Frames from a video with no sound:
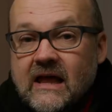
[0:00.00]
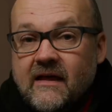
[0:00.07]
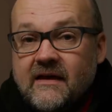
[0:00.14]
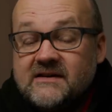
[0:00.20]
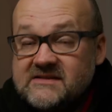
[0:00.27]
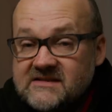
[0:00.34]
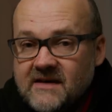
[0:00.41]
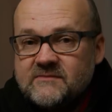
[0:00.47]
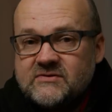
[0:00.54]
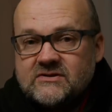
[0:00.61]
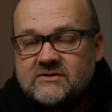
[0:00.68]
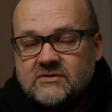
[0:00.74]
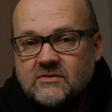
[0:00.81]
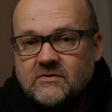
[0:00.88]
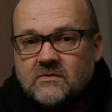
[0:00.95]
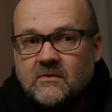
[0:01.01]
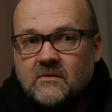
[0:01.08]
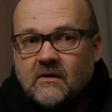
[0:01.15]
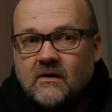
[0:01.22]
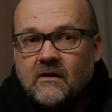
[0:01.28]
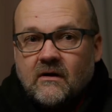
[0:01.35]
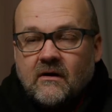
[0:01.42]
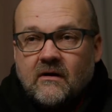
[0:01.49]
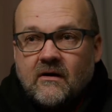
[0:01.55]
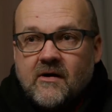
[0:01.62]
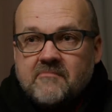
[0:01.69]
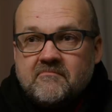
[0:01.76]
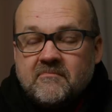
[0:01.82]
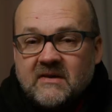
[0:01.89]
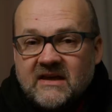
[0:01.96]
it seems to
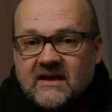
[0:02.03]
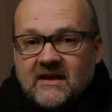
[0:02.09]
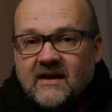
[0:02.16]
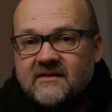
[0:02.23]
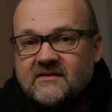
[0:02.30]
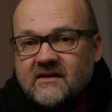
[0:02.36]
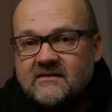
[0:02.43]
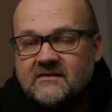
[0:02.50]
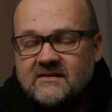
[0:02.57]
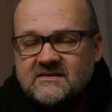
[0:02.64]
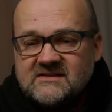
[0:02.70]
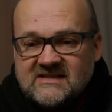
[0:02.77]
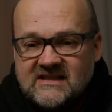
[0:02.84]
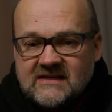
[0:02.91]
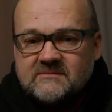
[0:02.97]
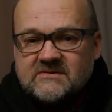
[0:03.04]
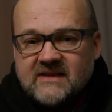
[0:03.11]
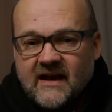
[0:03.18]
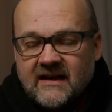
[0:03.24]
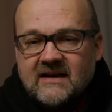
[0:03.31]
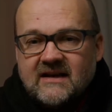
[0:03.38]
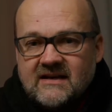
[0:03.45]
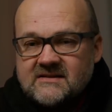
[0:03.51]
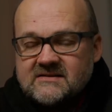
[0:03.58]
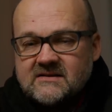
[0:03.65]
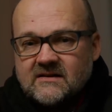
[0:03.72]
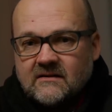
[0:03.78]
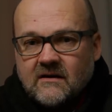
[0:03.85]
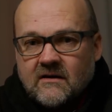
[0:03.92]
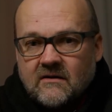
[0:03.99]
be, and it seems that it is